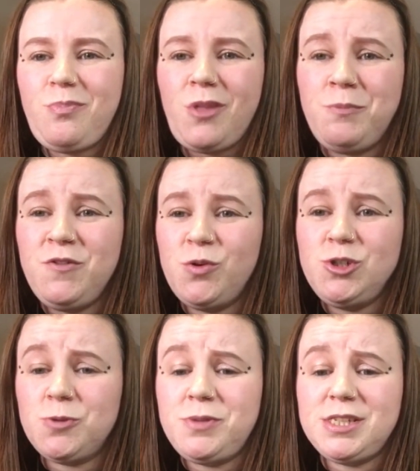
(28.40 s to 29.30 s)
Before we
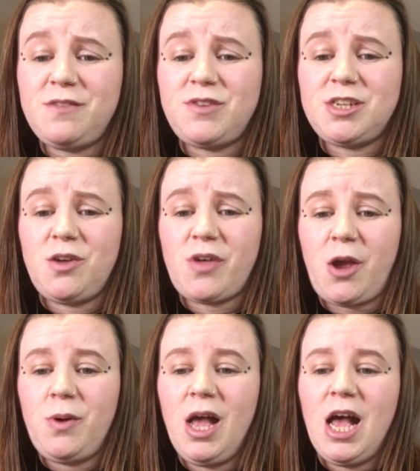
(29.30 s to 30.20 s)
jump into the video
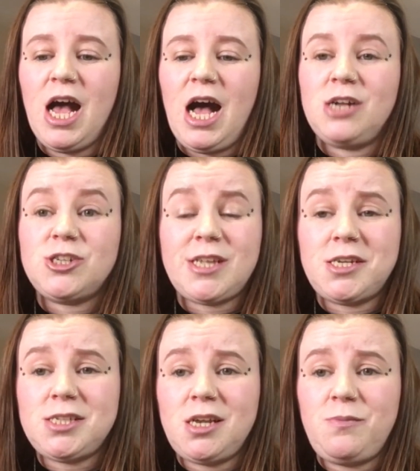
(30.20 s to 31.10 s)
though, I'd just like to
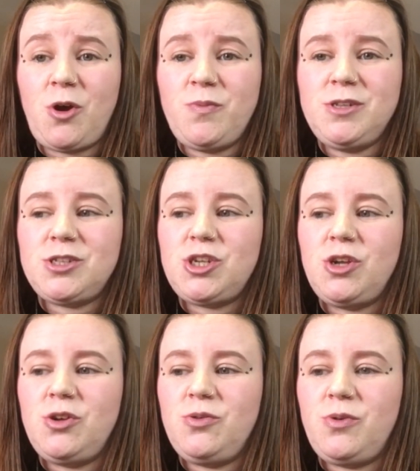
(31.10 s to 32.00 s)
take a moment
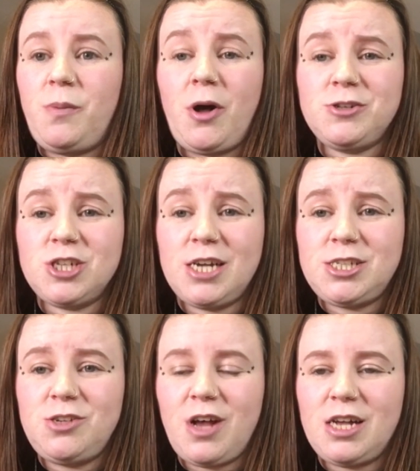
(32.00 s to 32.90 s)
to apologise
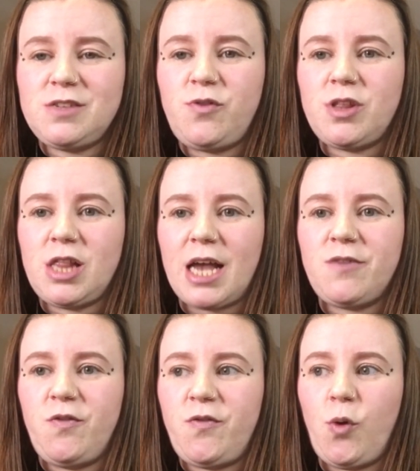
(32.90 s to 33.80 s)
to you guys for the lack of
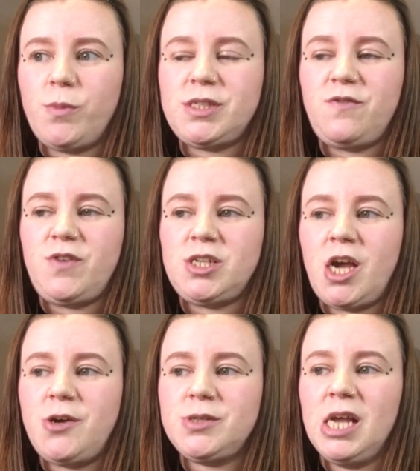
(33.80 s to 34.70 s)
informative
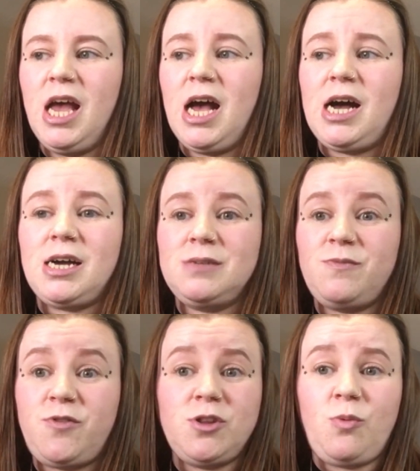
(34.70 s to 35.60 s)
videos. I'm
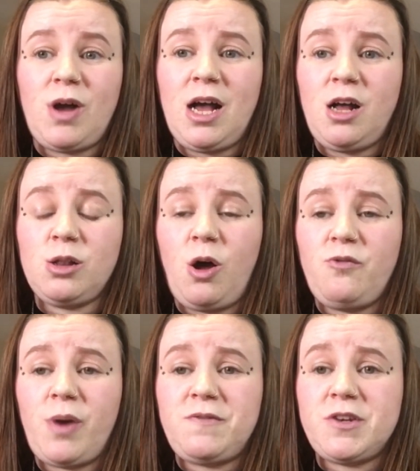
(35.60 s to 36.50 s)
fully aware a lot of
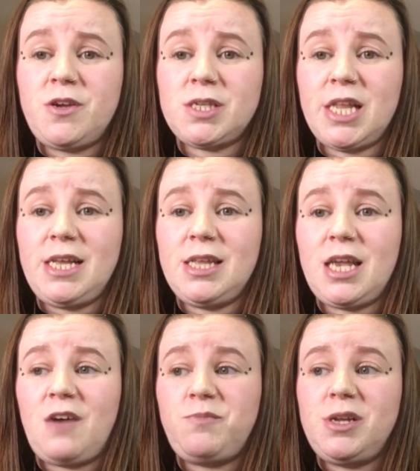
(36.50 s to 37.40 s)
my videos lately
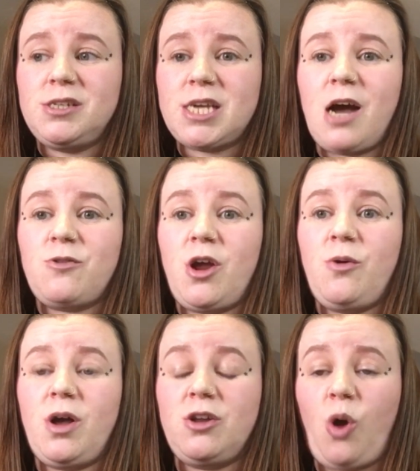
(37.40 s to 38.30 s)
have been tarot
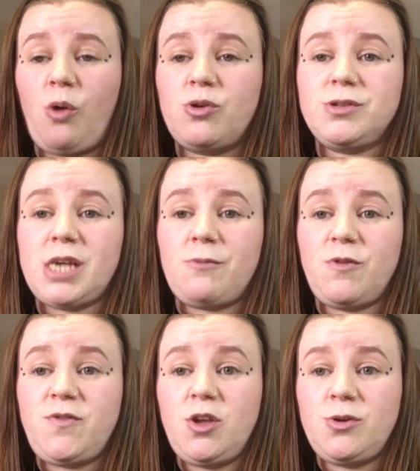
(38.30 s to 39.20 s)
and oracle deck
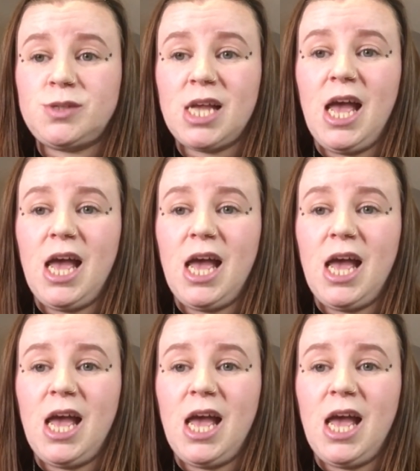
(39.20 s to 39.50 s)
reviews,